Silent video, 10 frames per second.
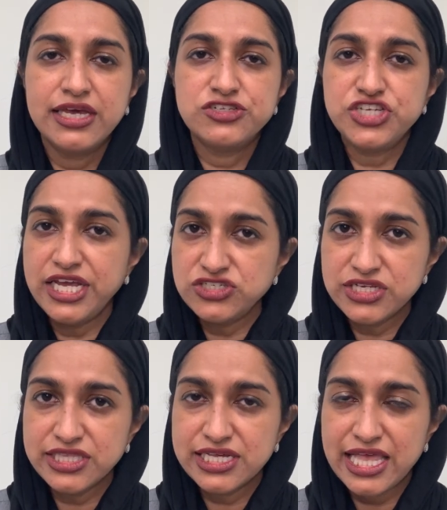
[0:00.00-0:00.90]

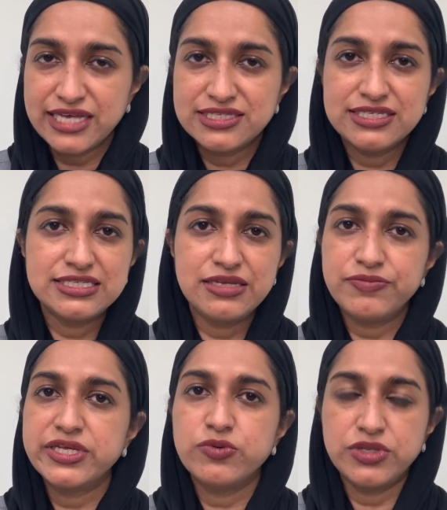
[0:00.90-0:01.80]
changing the glasses
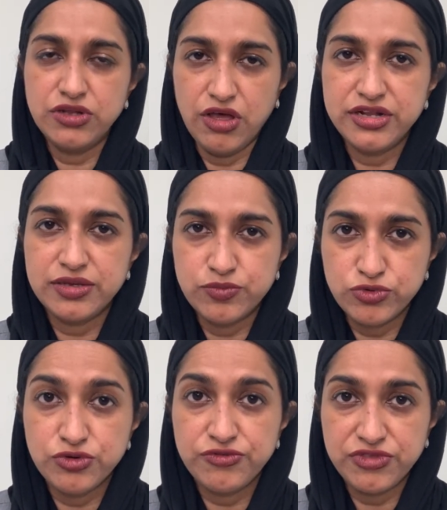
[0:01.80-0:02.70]
simply will not
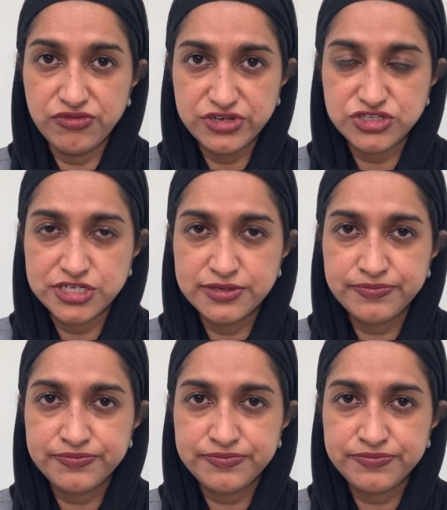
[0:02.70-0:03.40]
improve the vision.